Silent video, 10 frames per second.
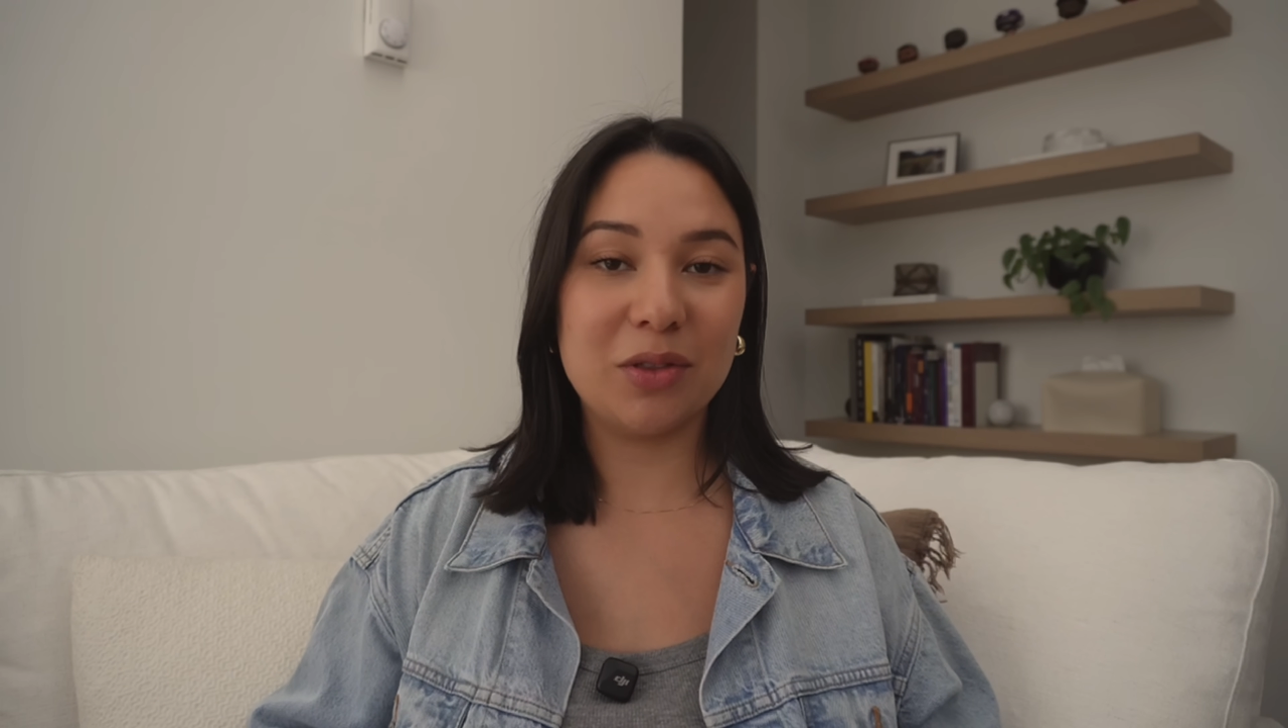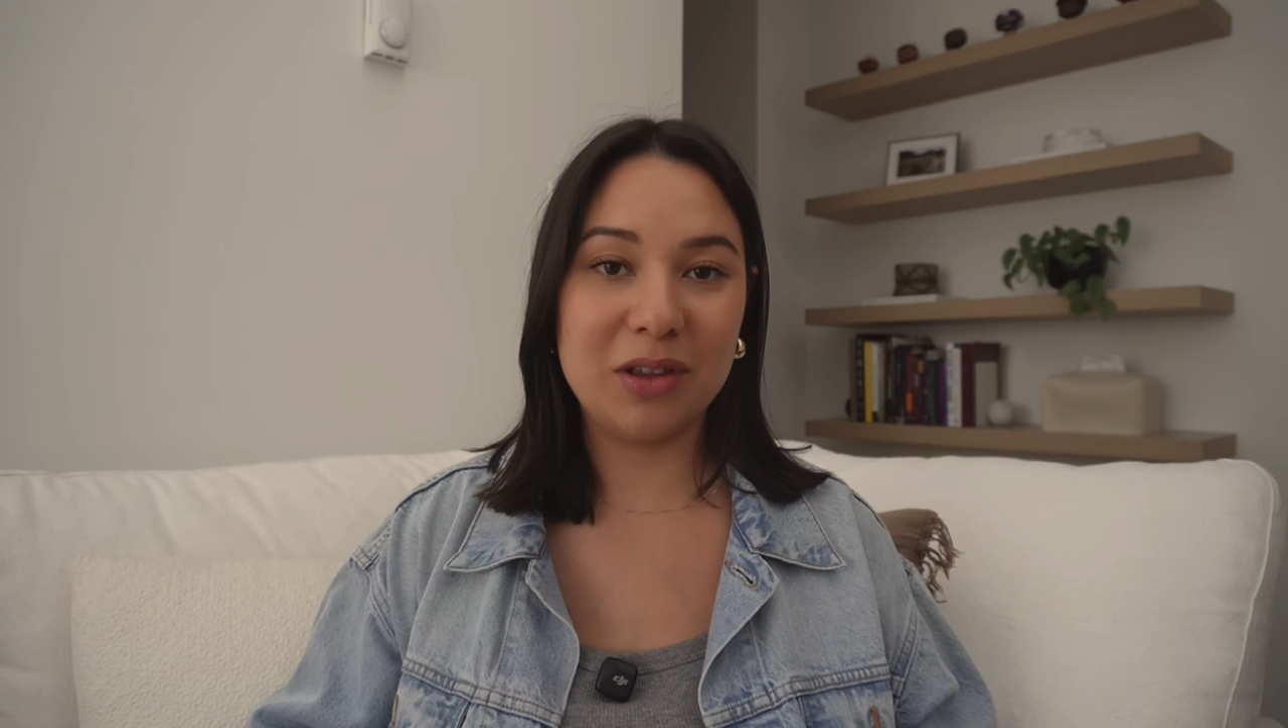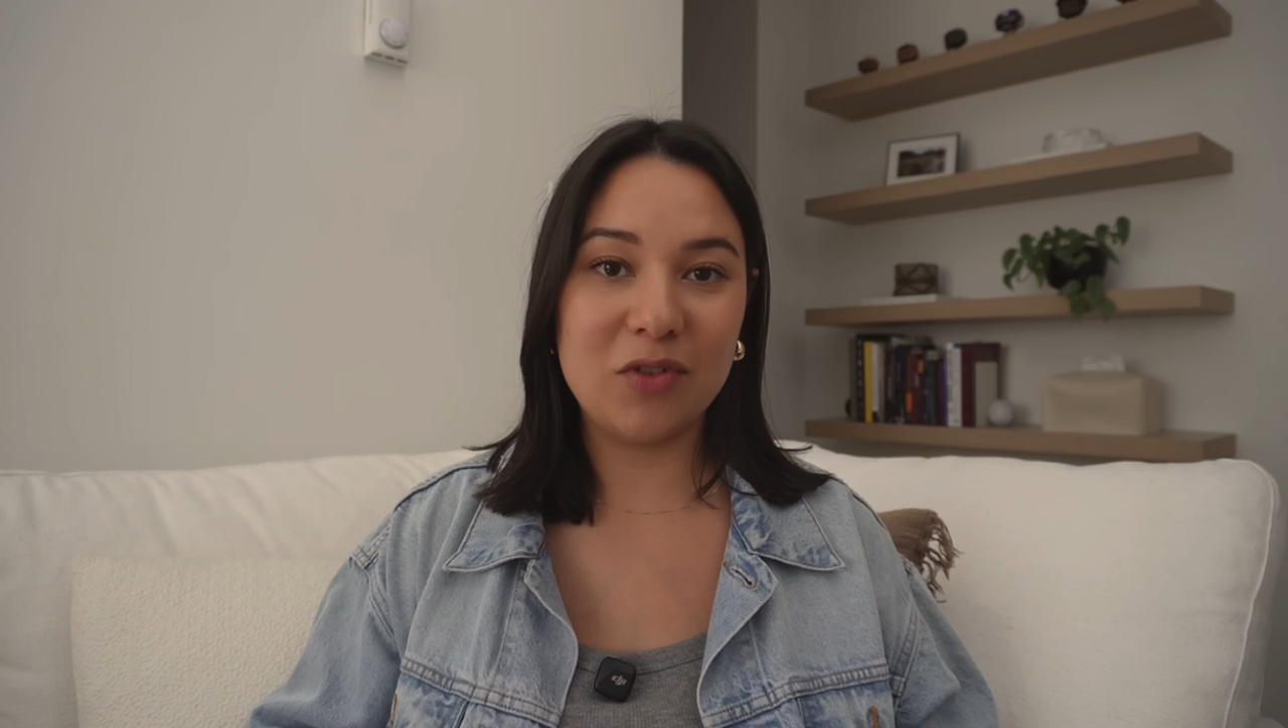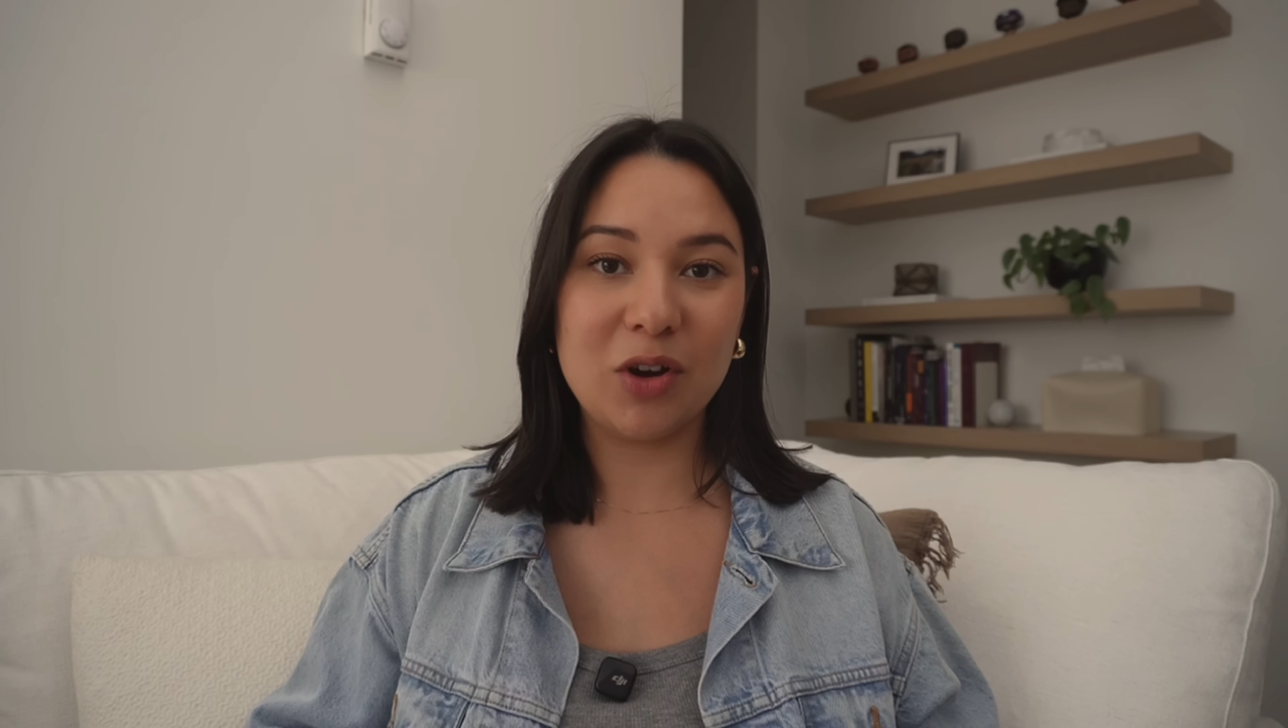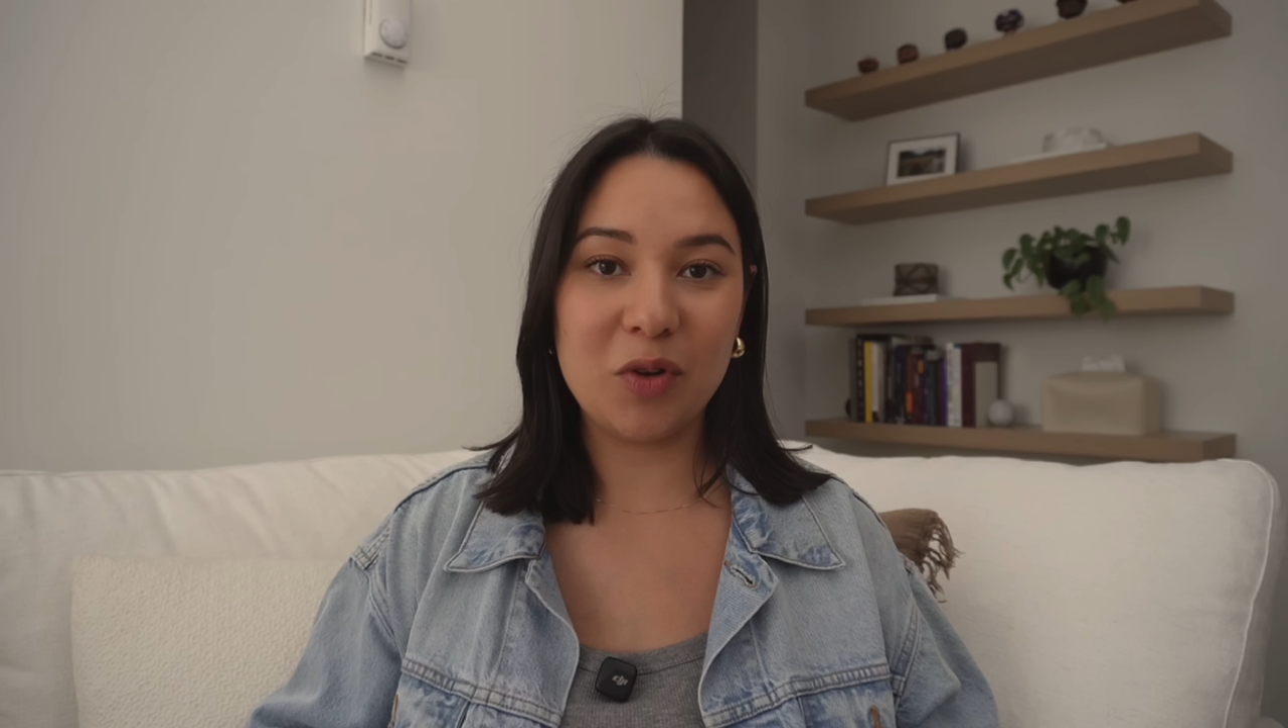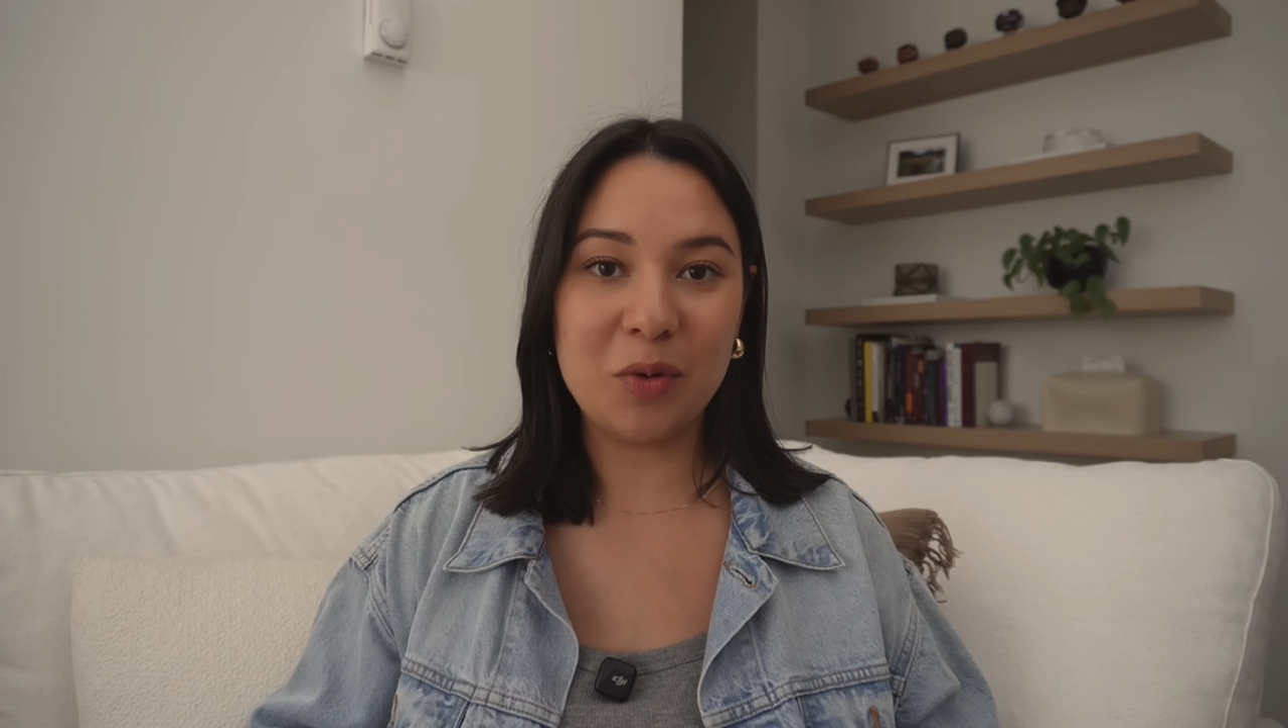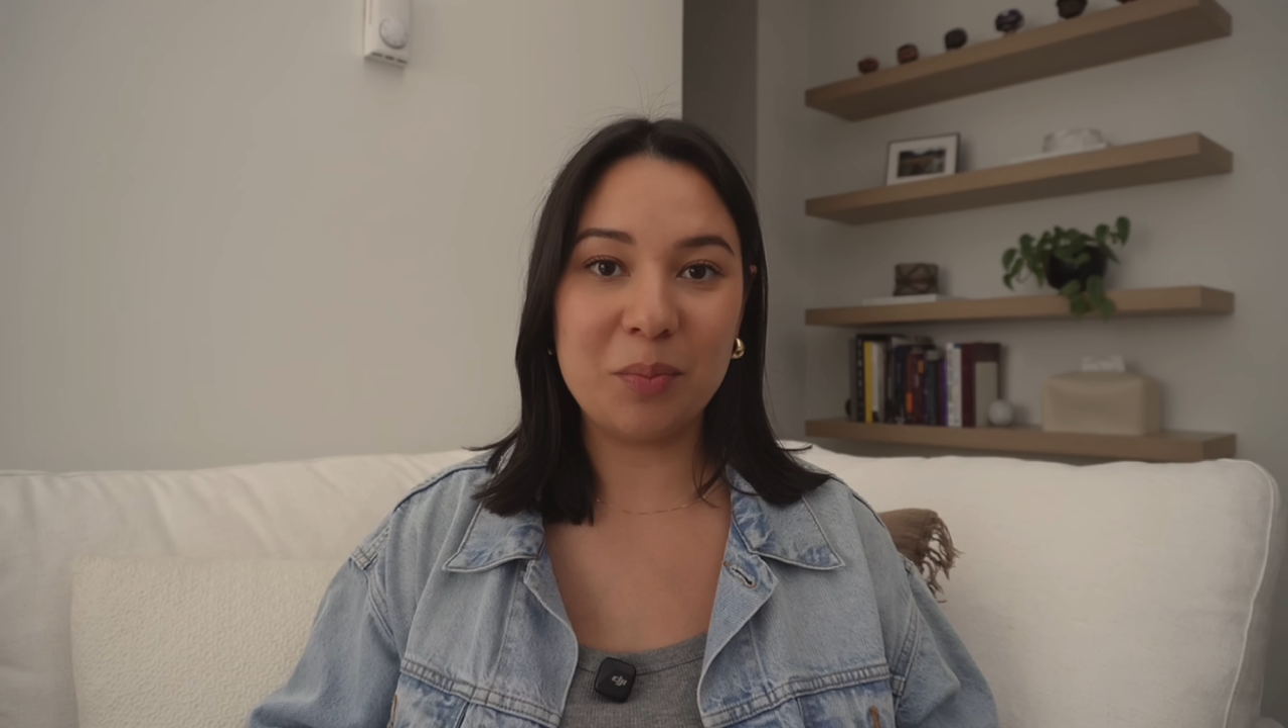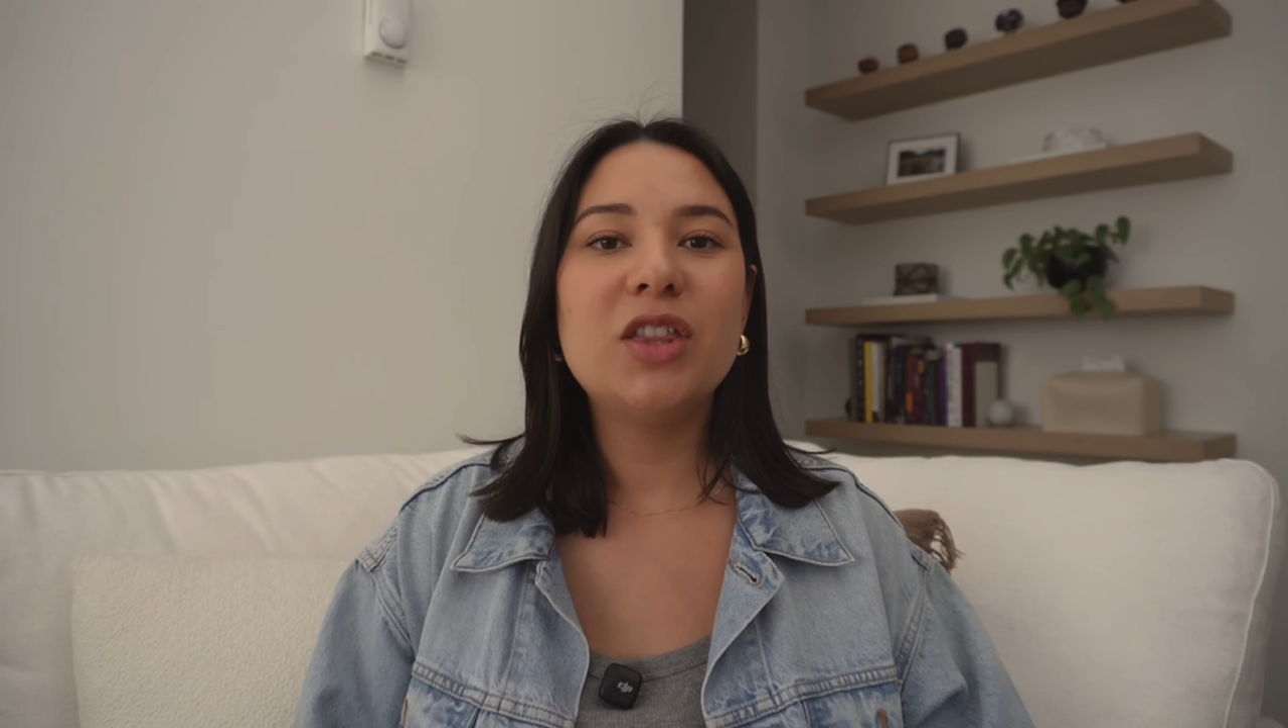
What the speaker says: living room.